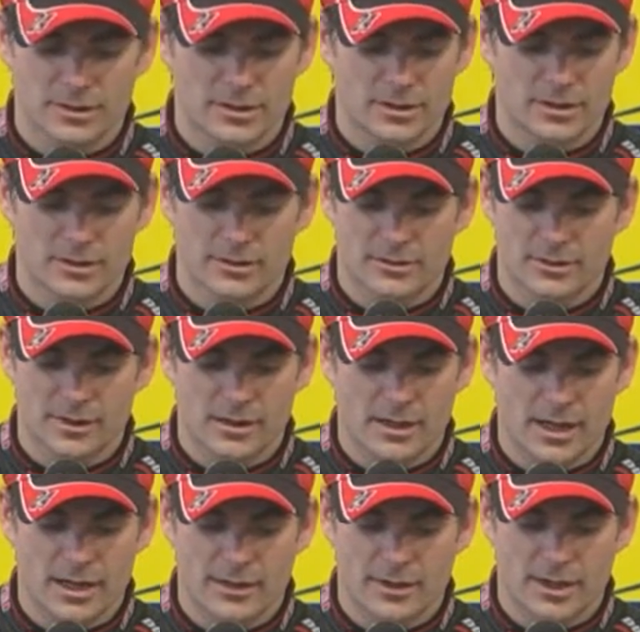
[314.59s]

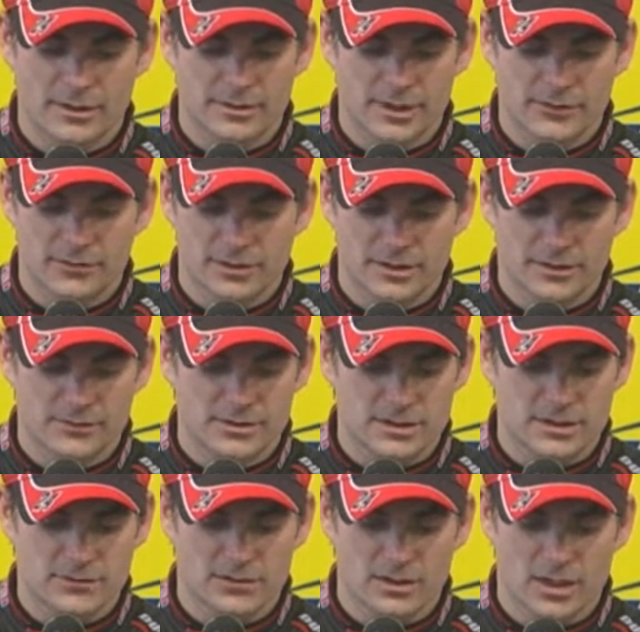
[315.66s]
I definitely give
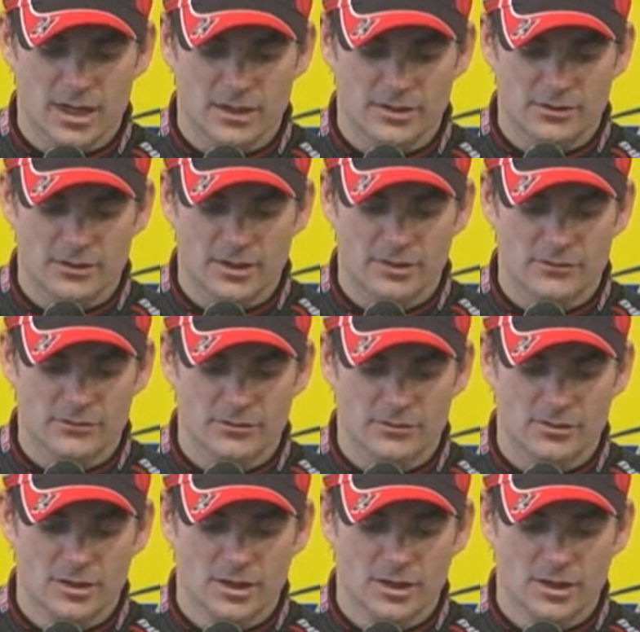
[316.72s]
Steve a lot of credit for